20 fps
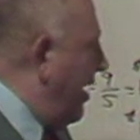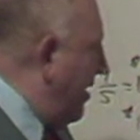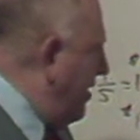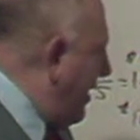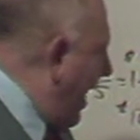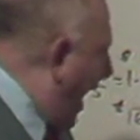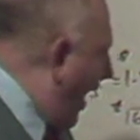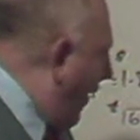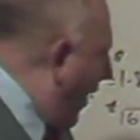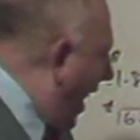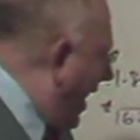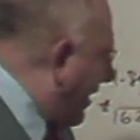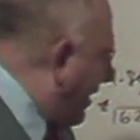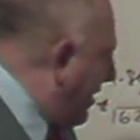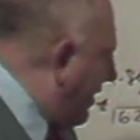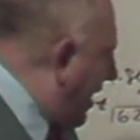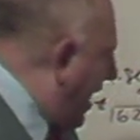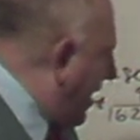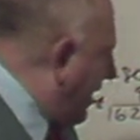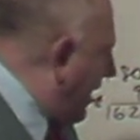Now I
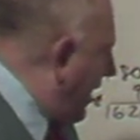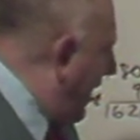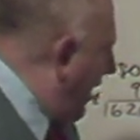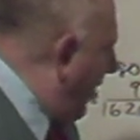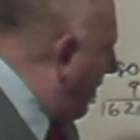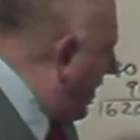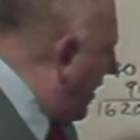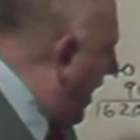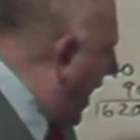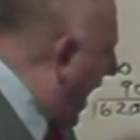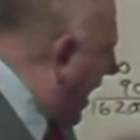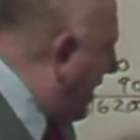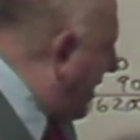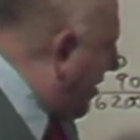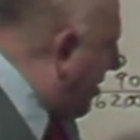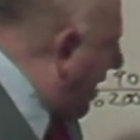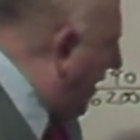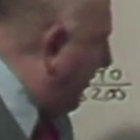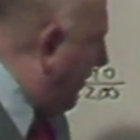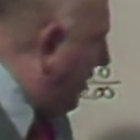can take the
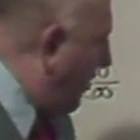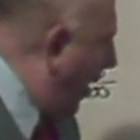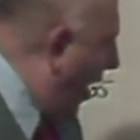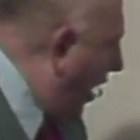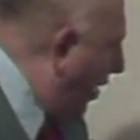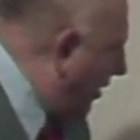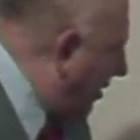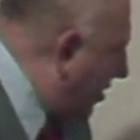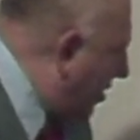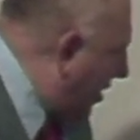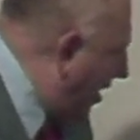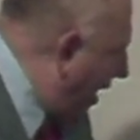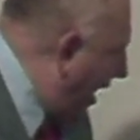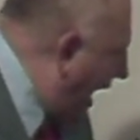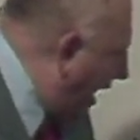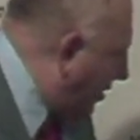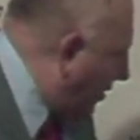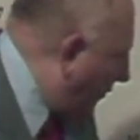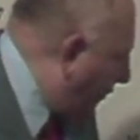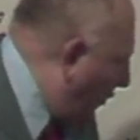$87
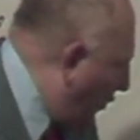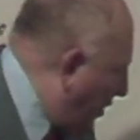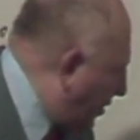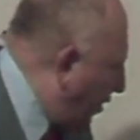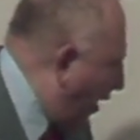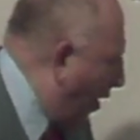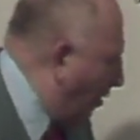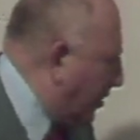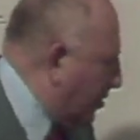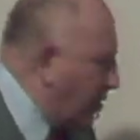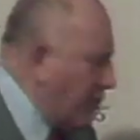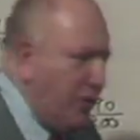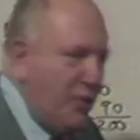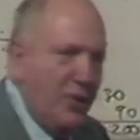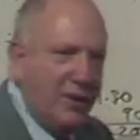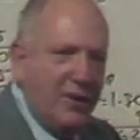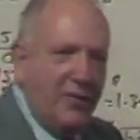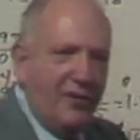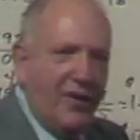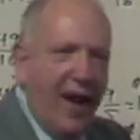and the
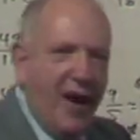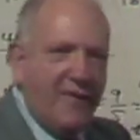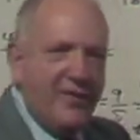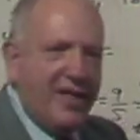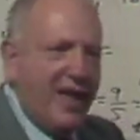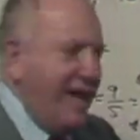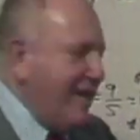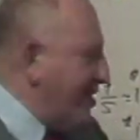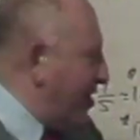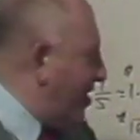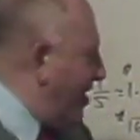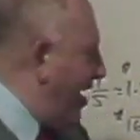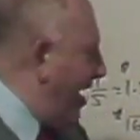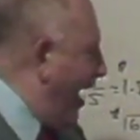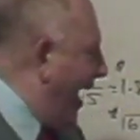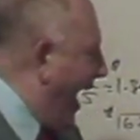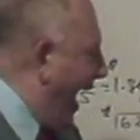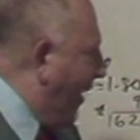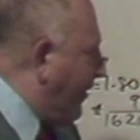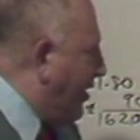$4.35,
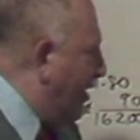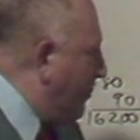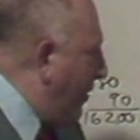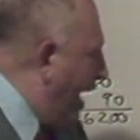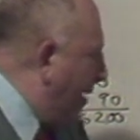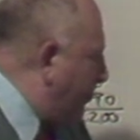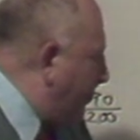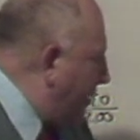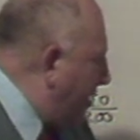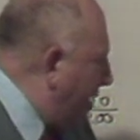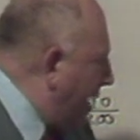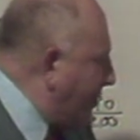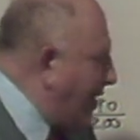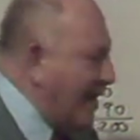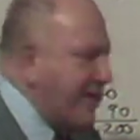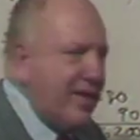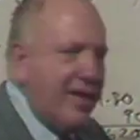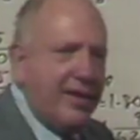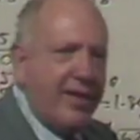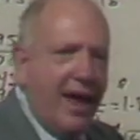add them up, and
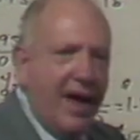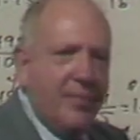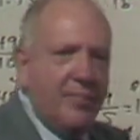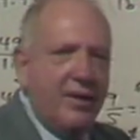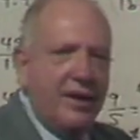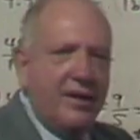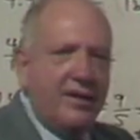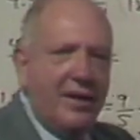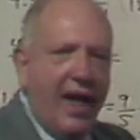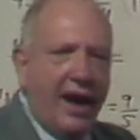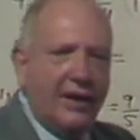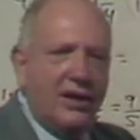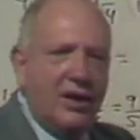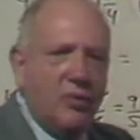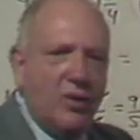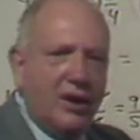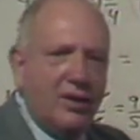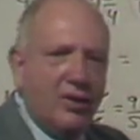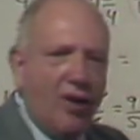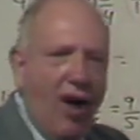that's the same
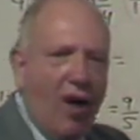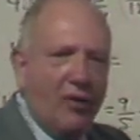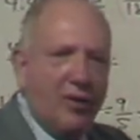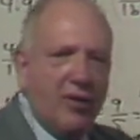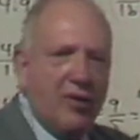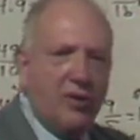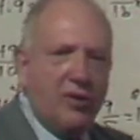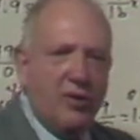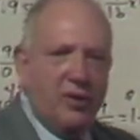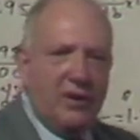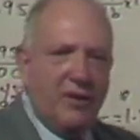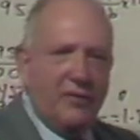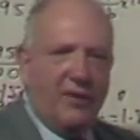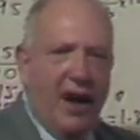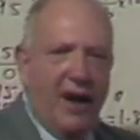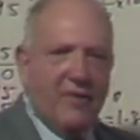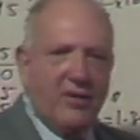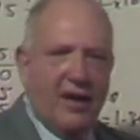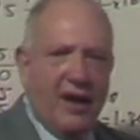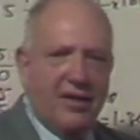
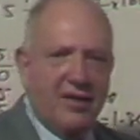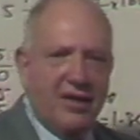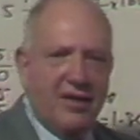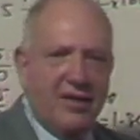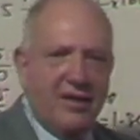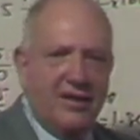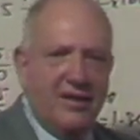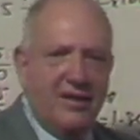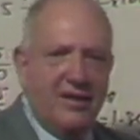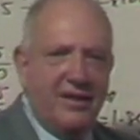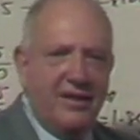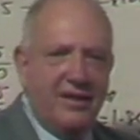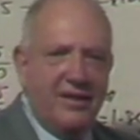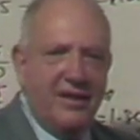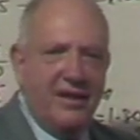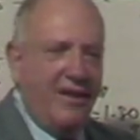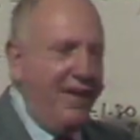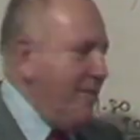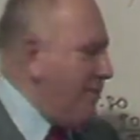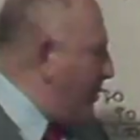$91.35.
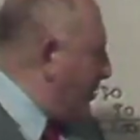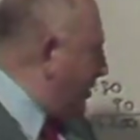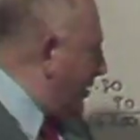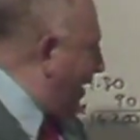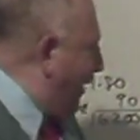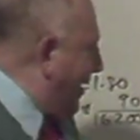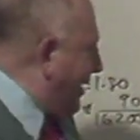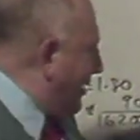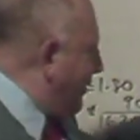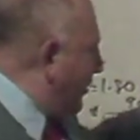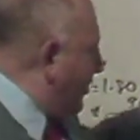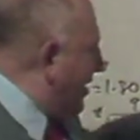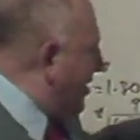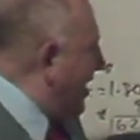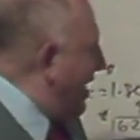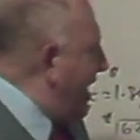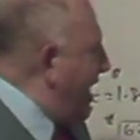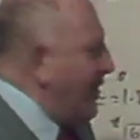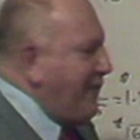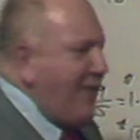But look how I can do
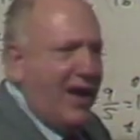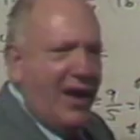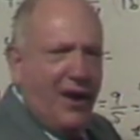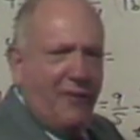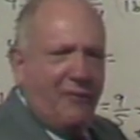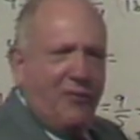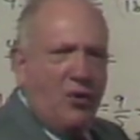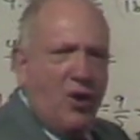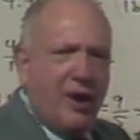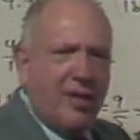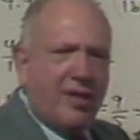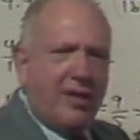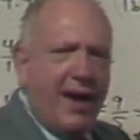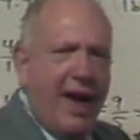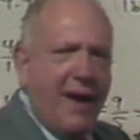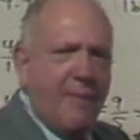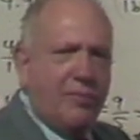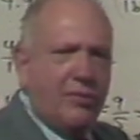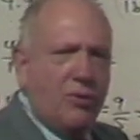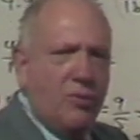this. If worse
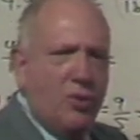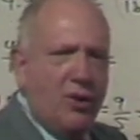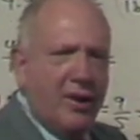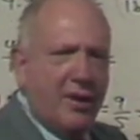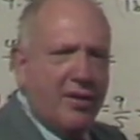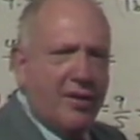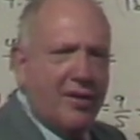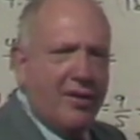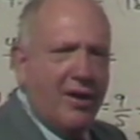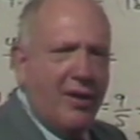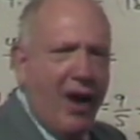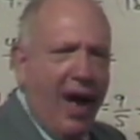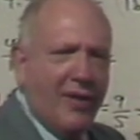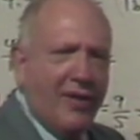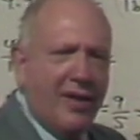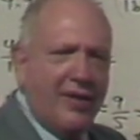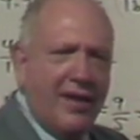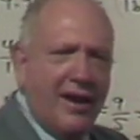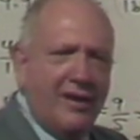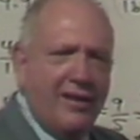came to worse, how
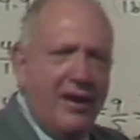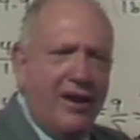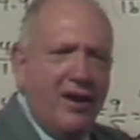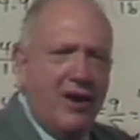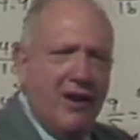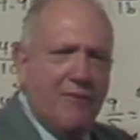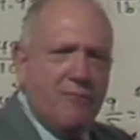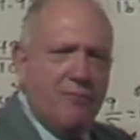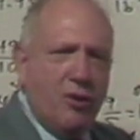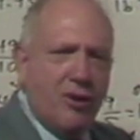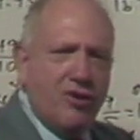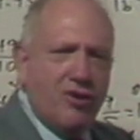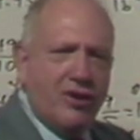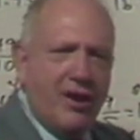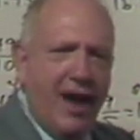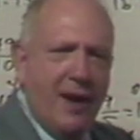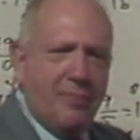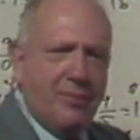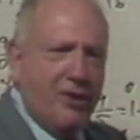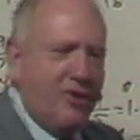they say it, if push
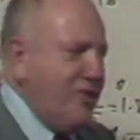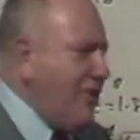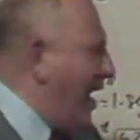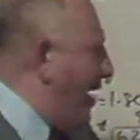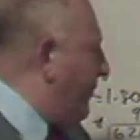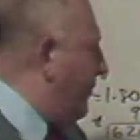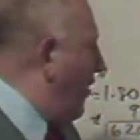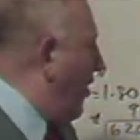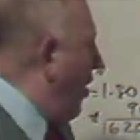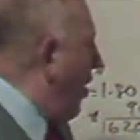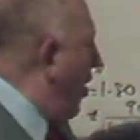came to shove,